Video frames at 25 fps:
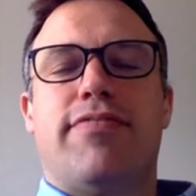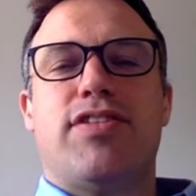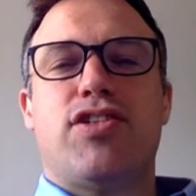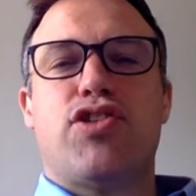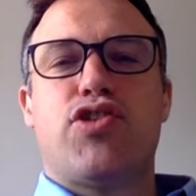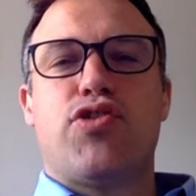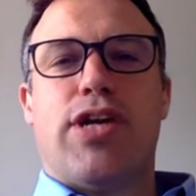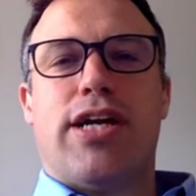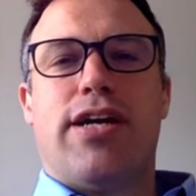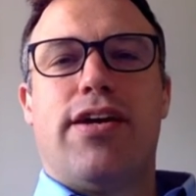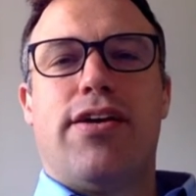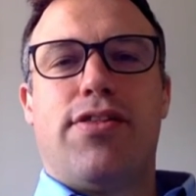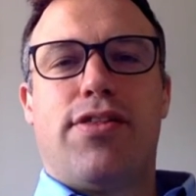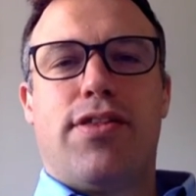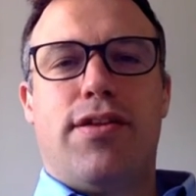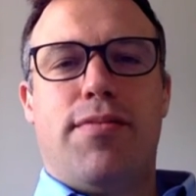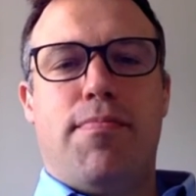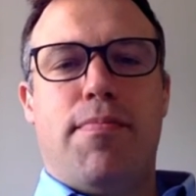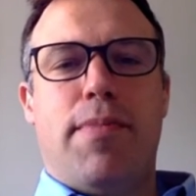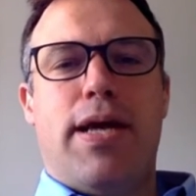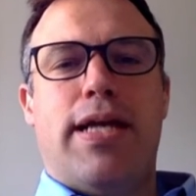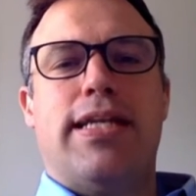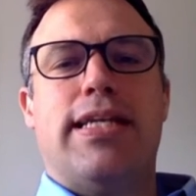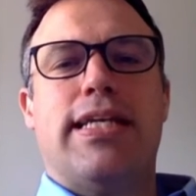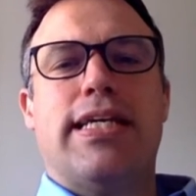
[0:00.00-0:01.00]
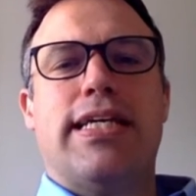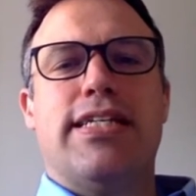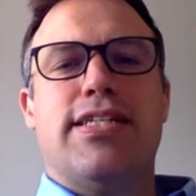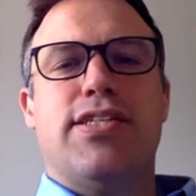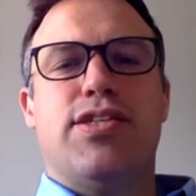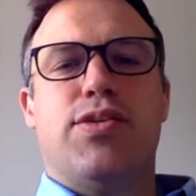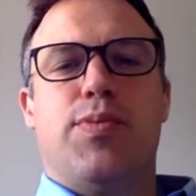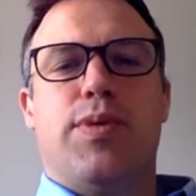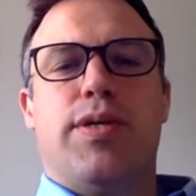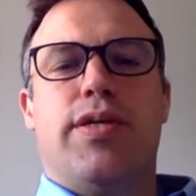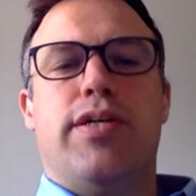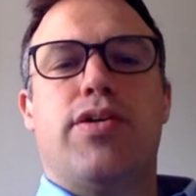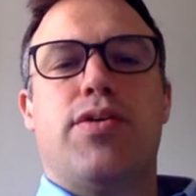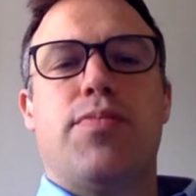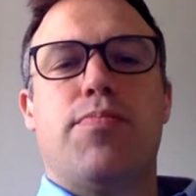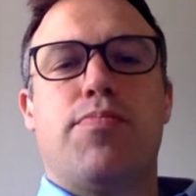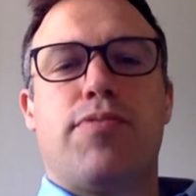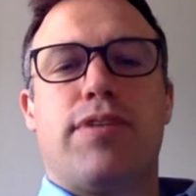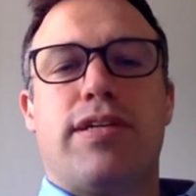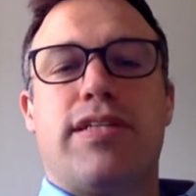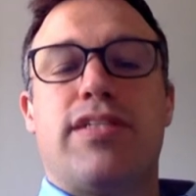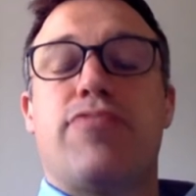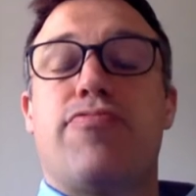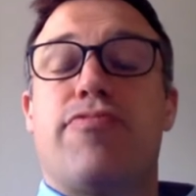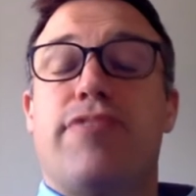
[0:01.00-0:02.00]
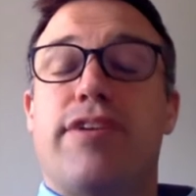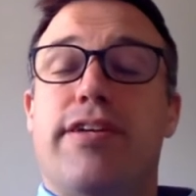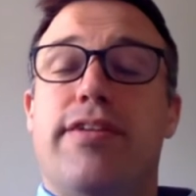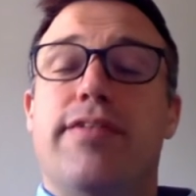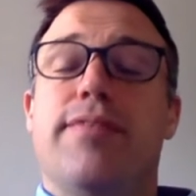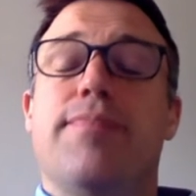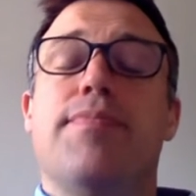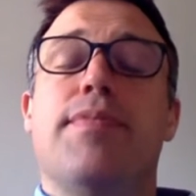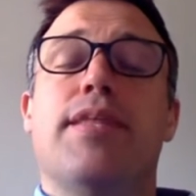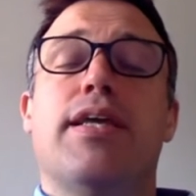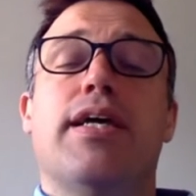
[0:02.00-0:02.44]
strengthened mandate to work on press freedom.